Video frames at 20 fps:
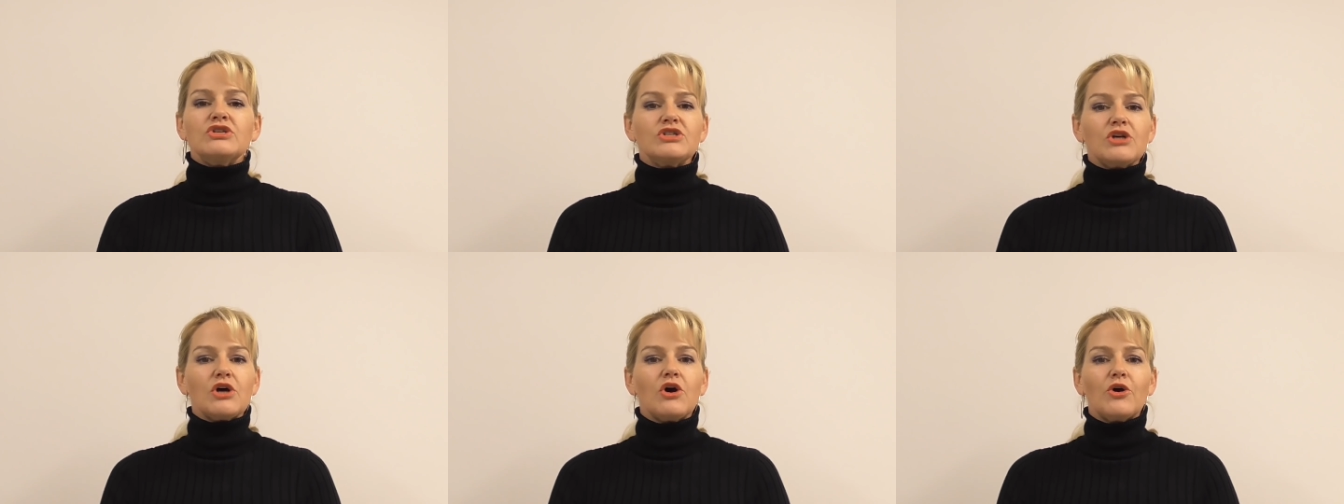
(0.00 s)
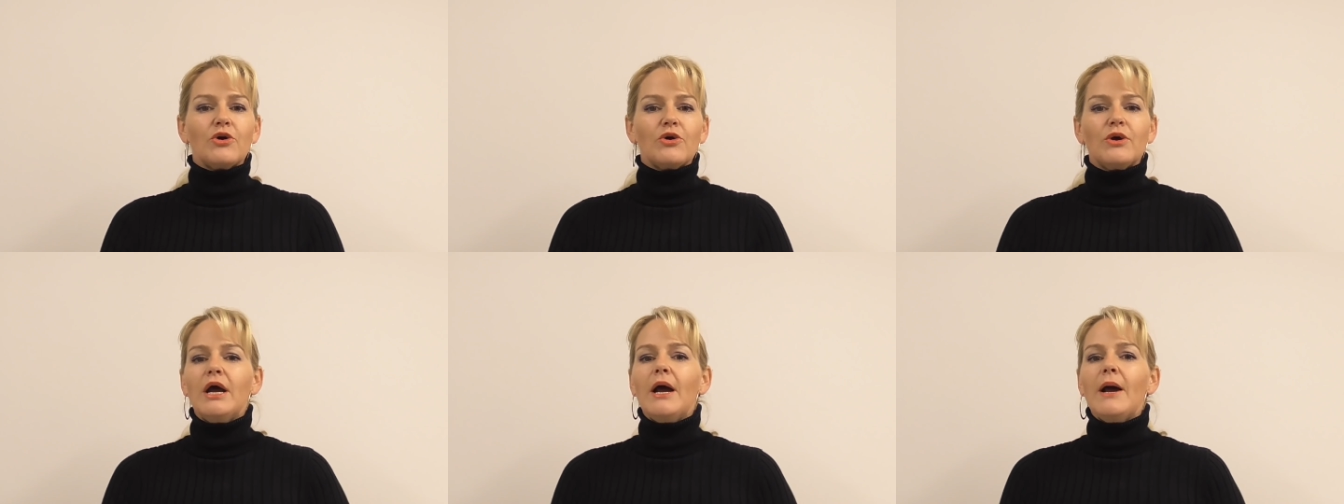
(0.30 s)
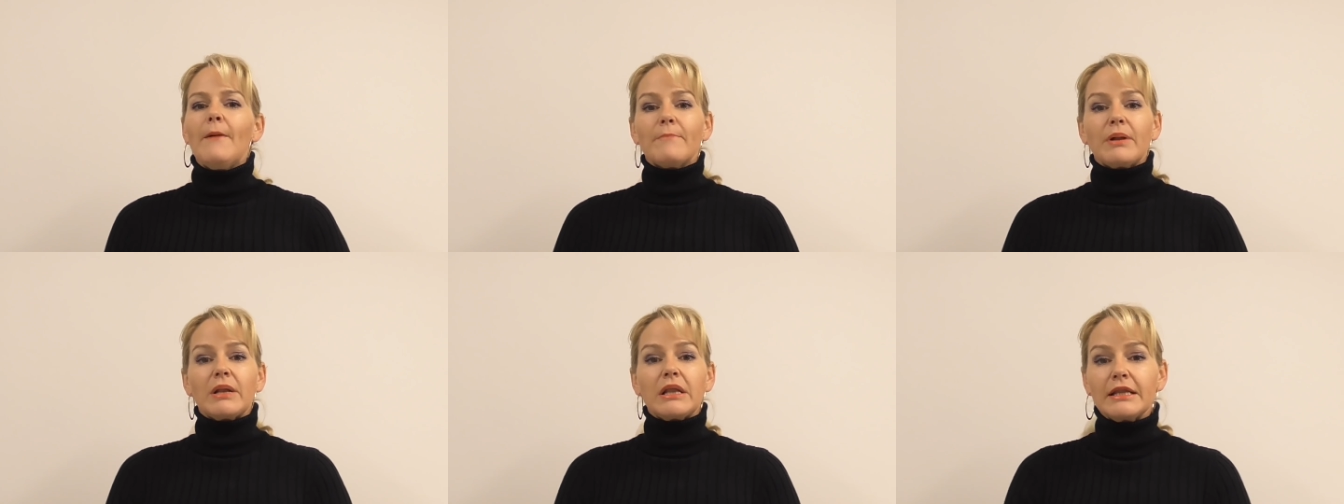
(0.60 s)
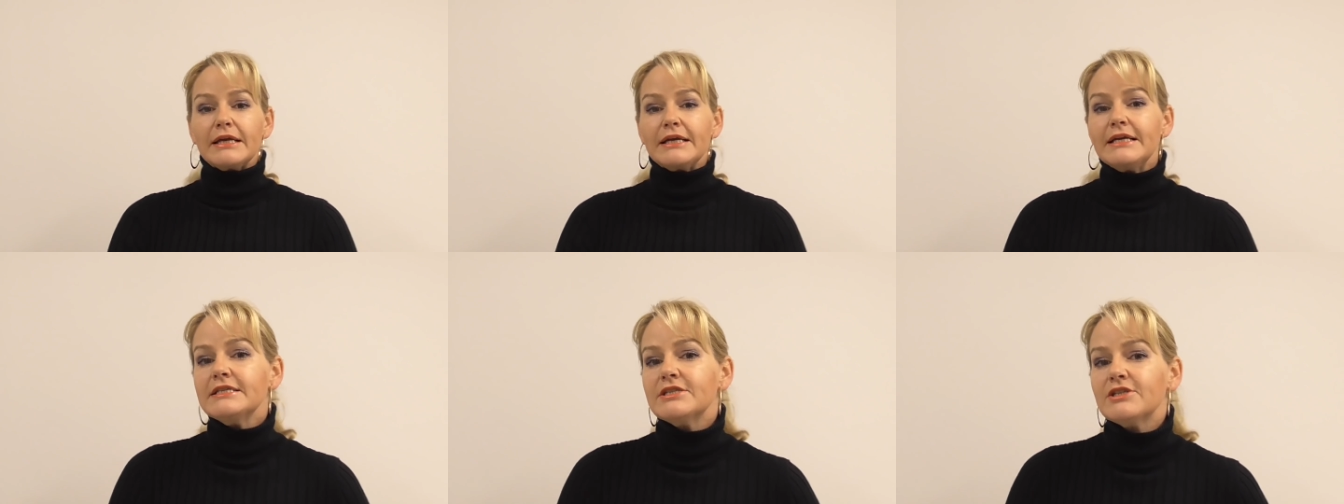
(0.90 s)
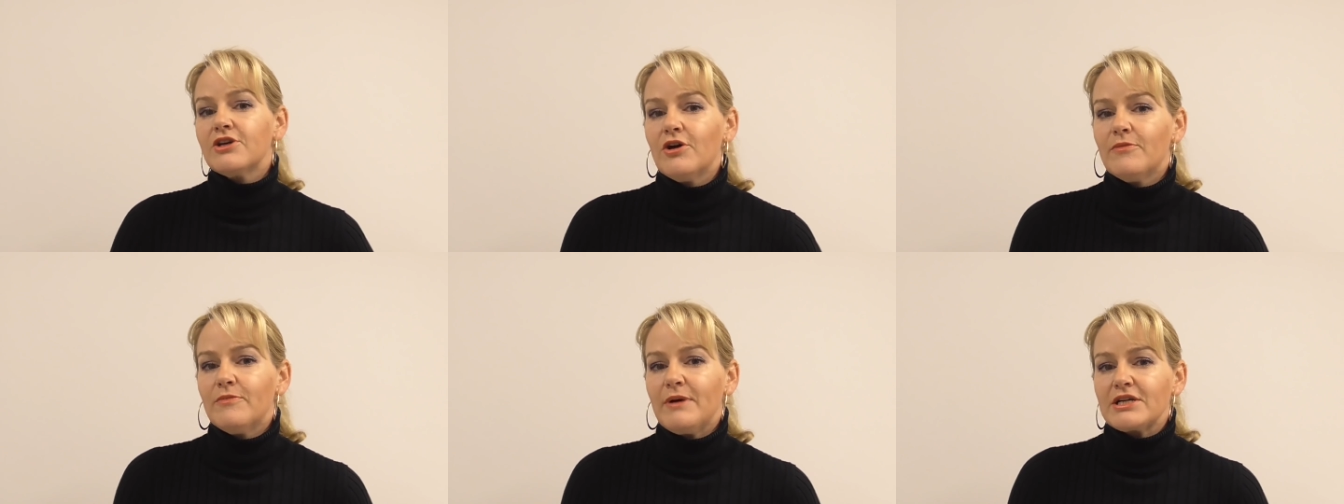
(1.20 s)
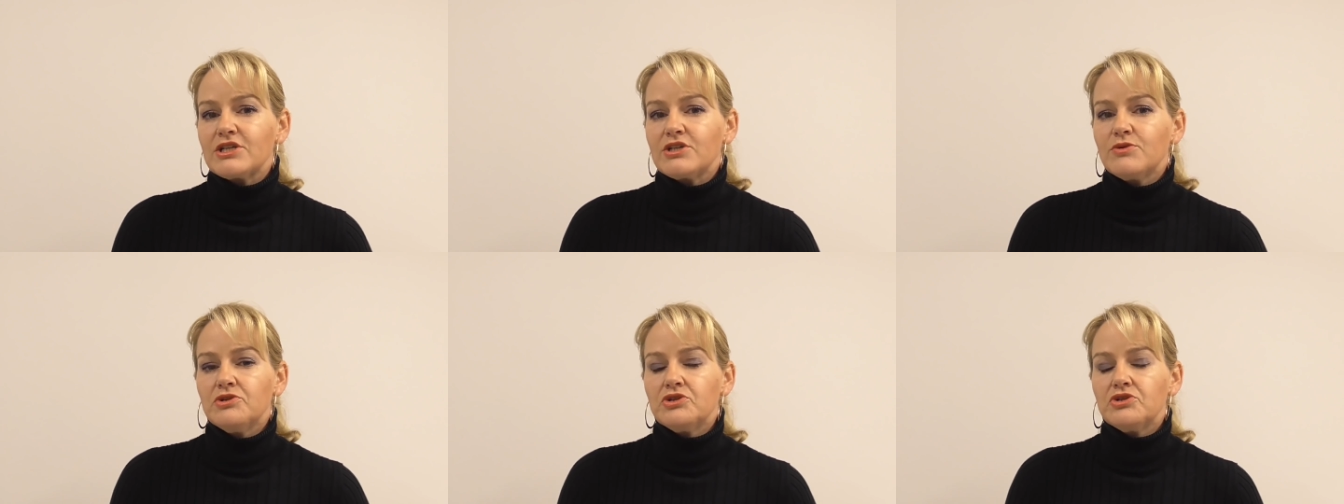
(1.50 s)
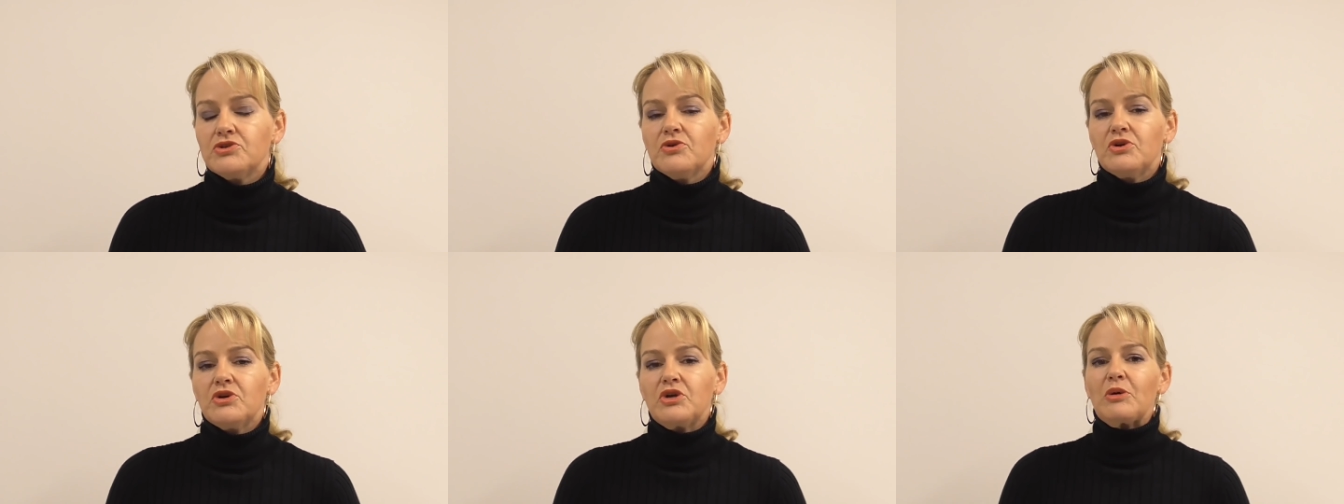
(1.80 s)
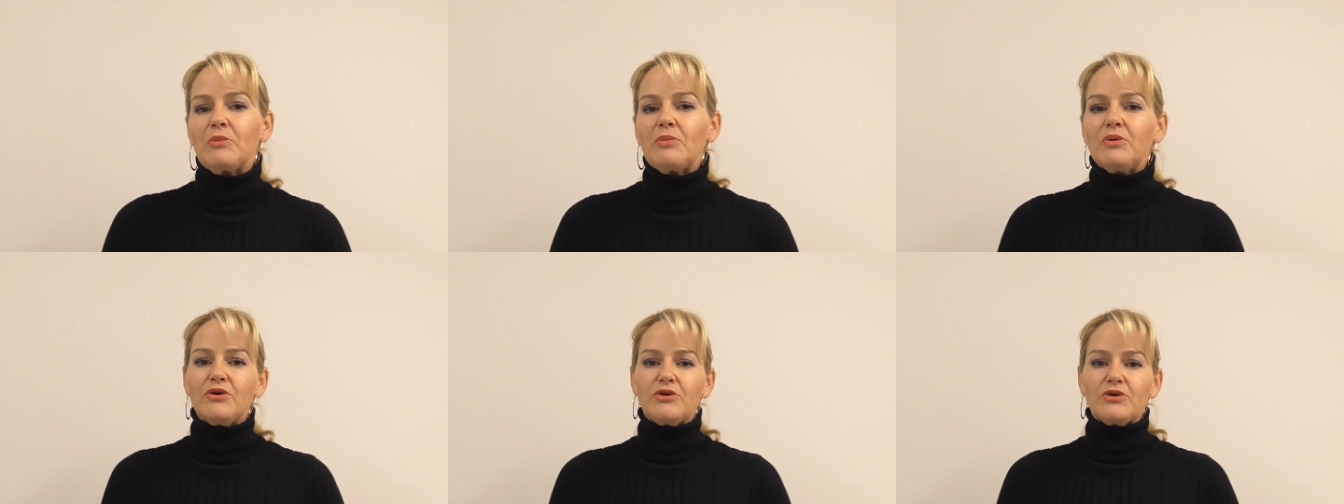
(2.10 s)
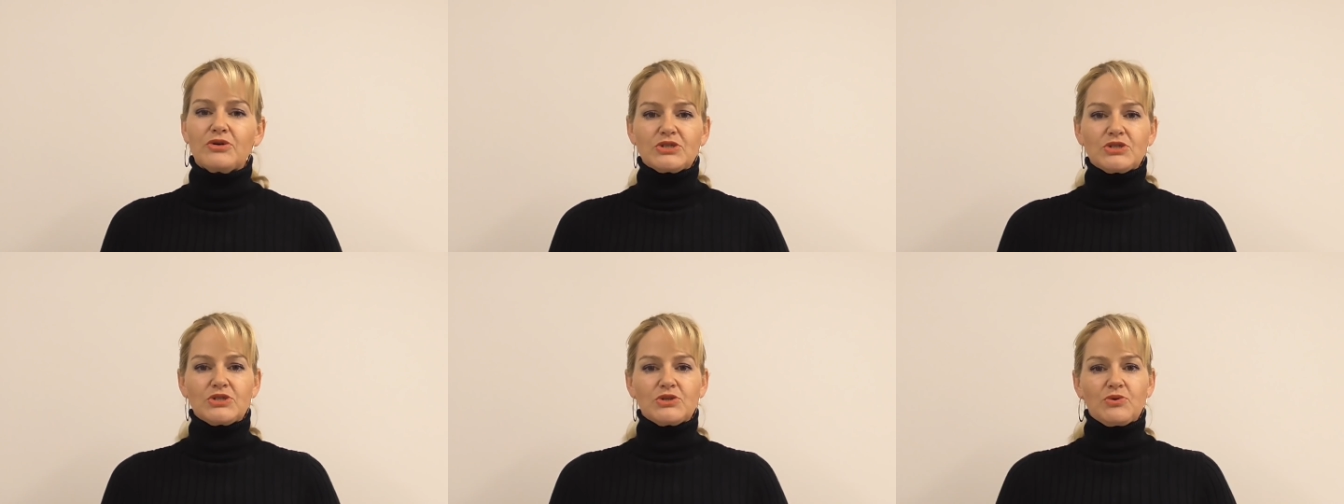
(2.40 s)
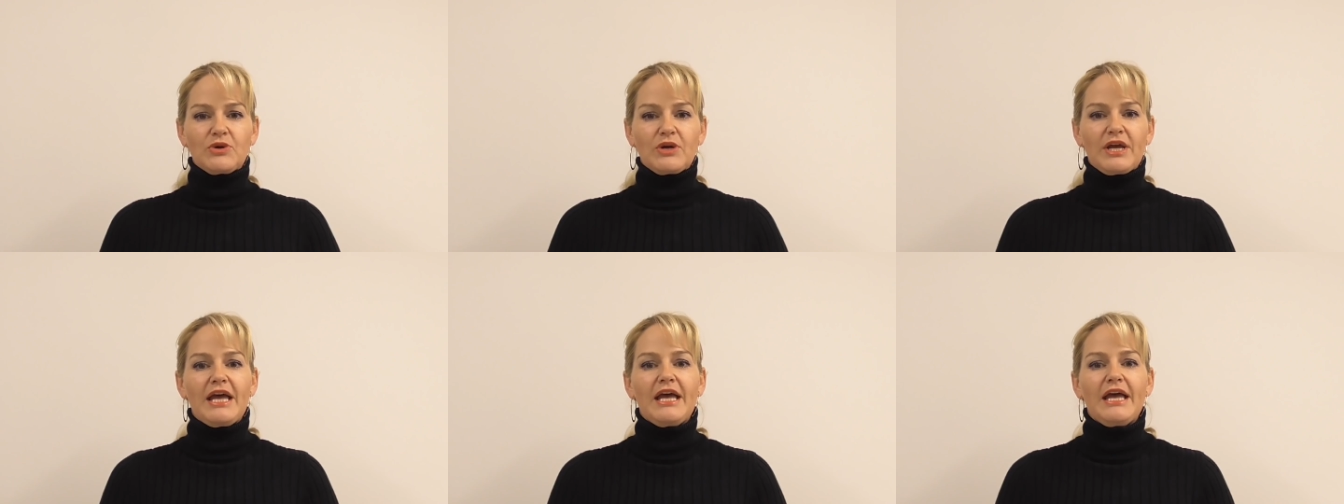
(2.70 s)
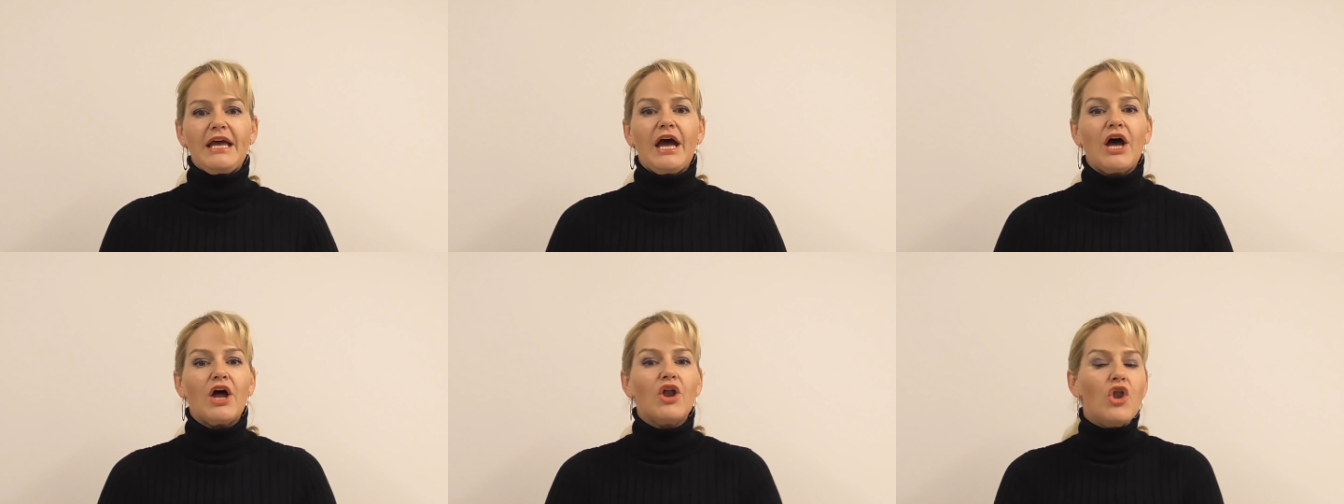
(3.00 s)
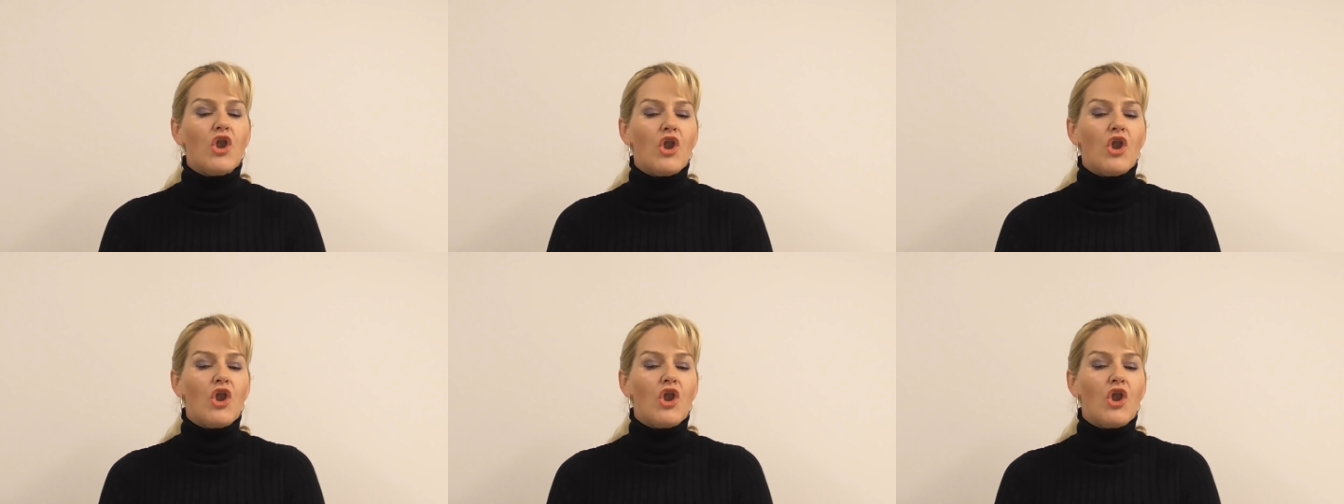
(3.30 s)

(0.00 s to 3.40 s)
So please go back to enjoying your personal care,